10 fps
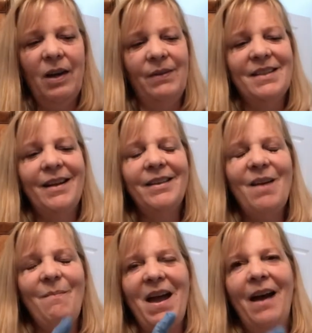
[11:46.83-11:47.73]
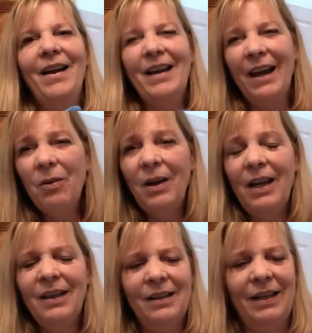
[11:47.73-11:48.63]
If it's not that bad, I go
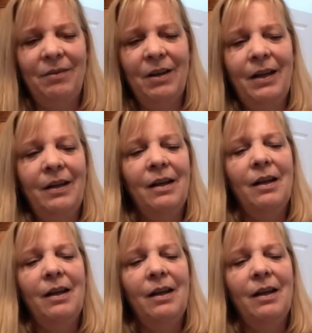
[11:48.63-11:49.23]
ahead and leave it